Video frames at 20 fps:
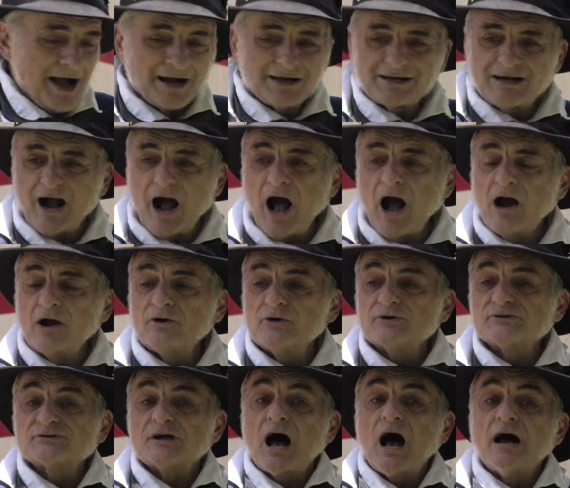
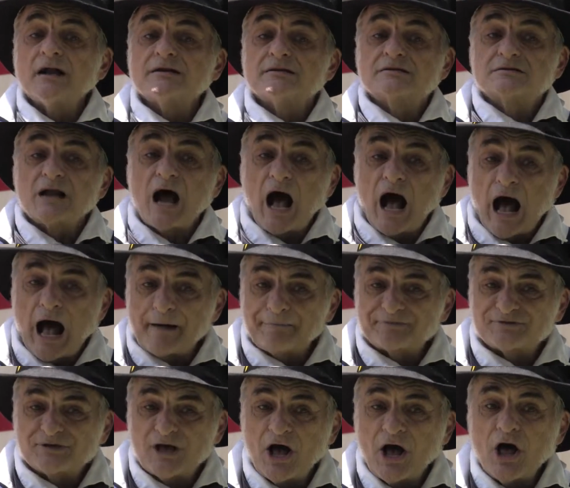Congress
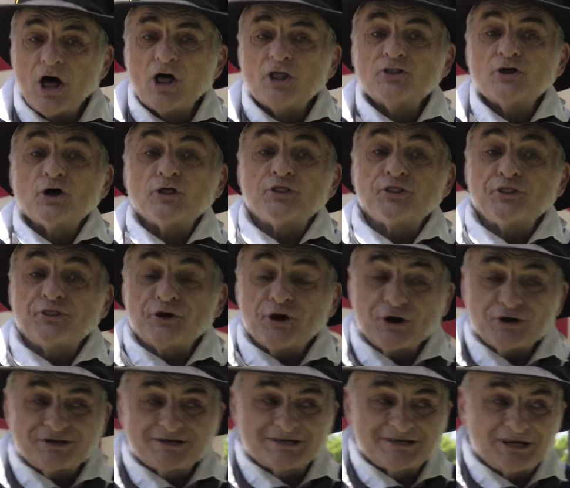adopts the
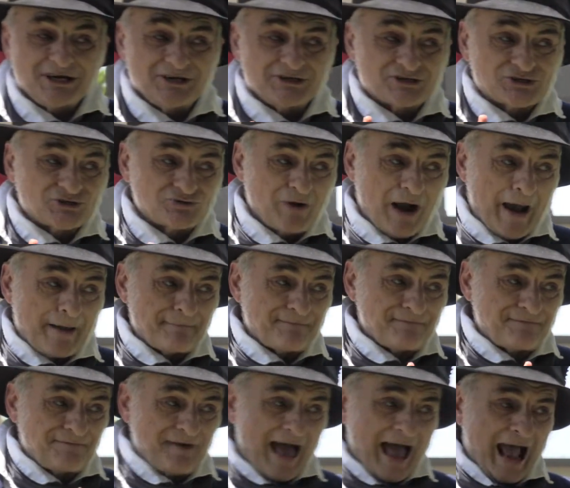13-striped
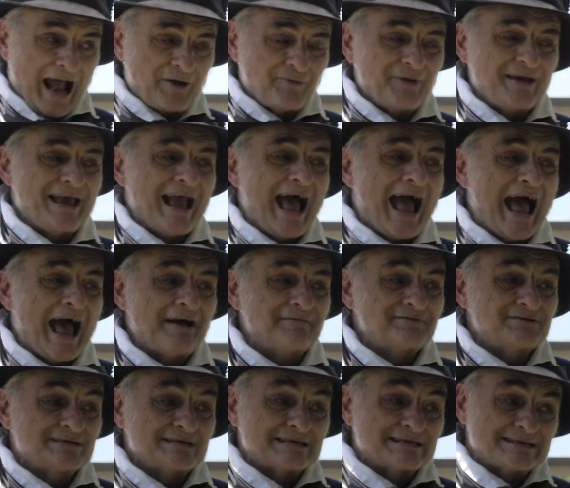flag we
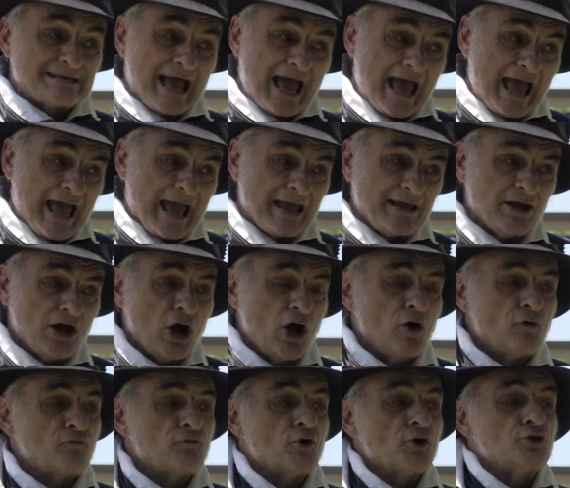have today
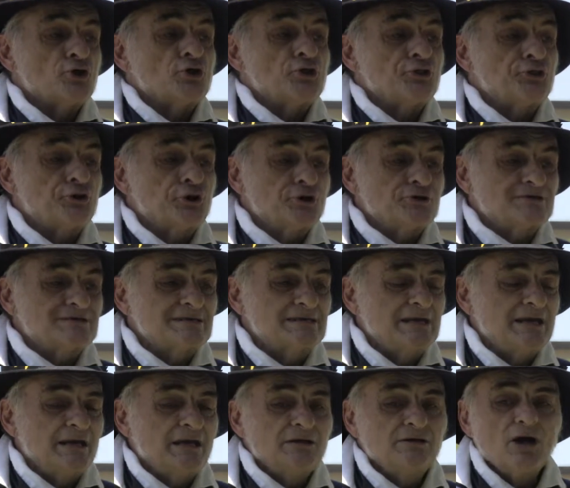for the
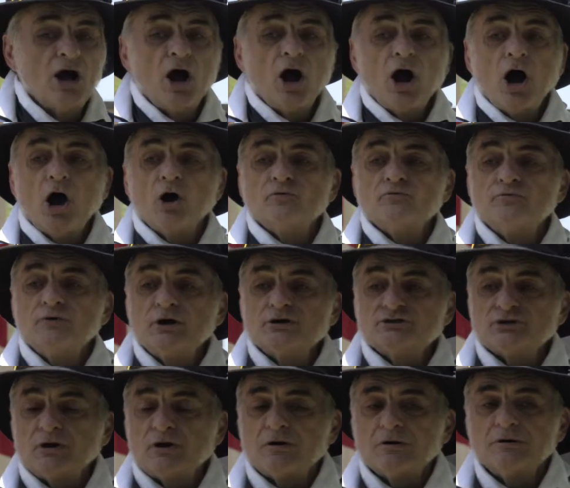13
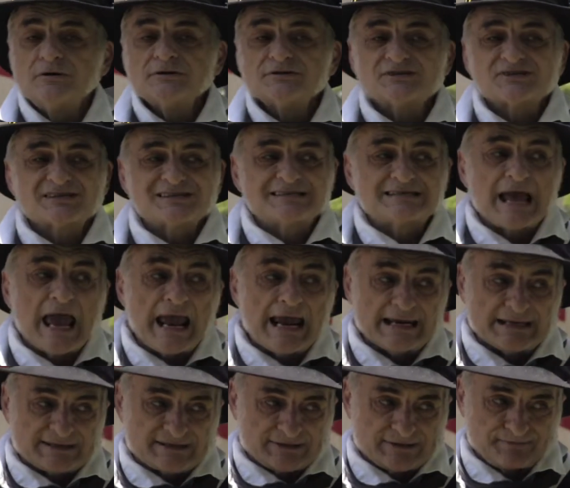original
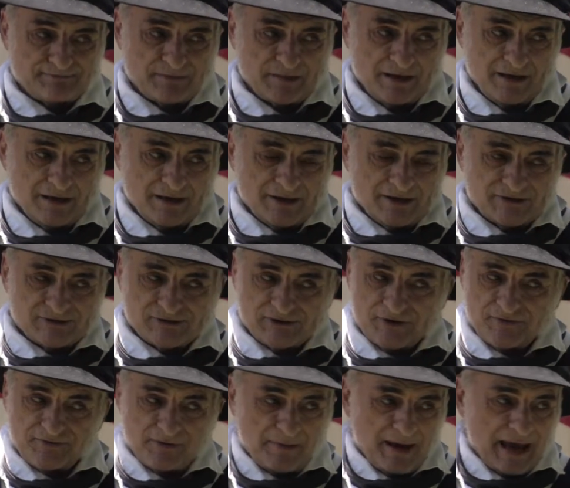states.
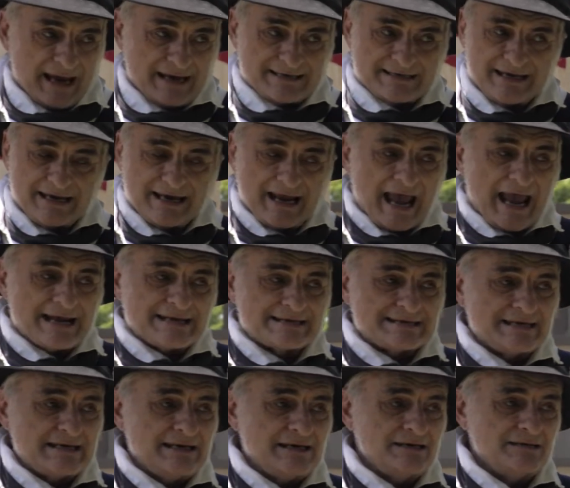So from
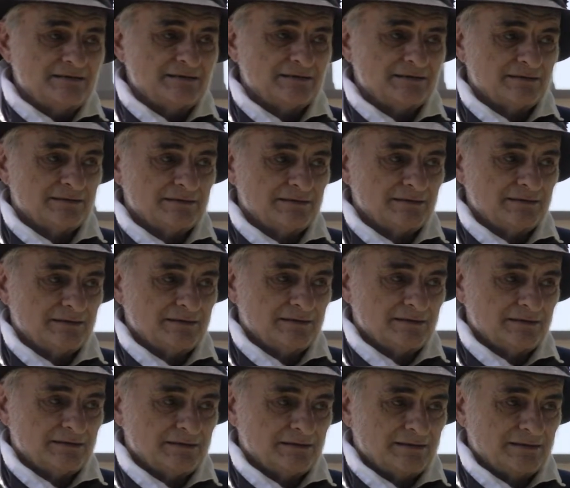1818
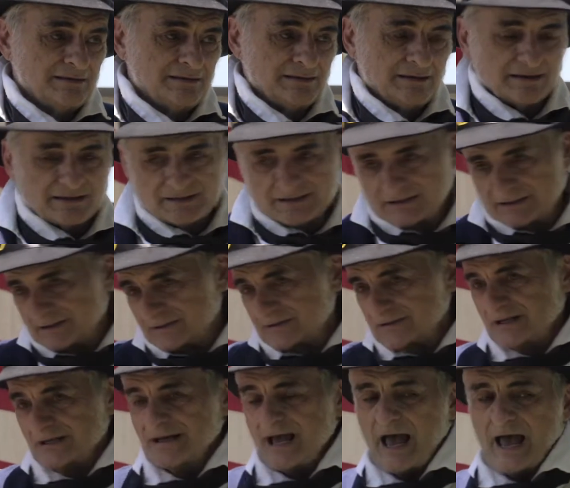until
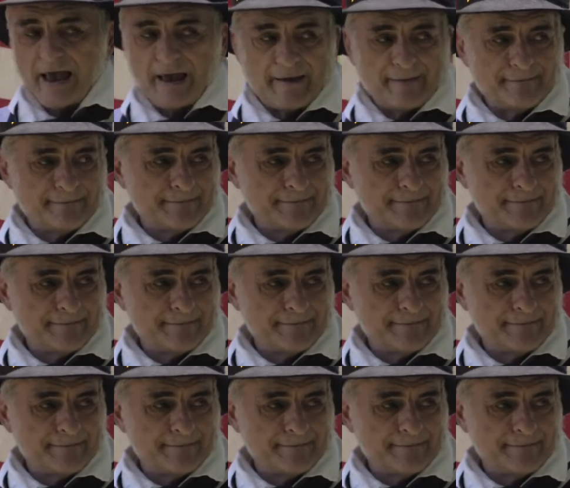today,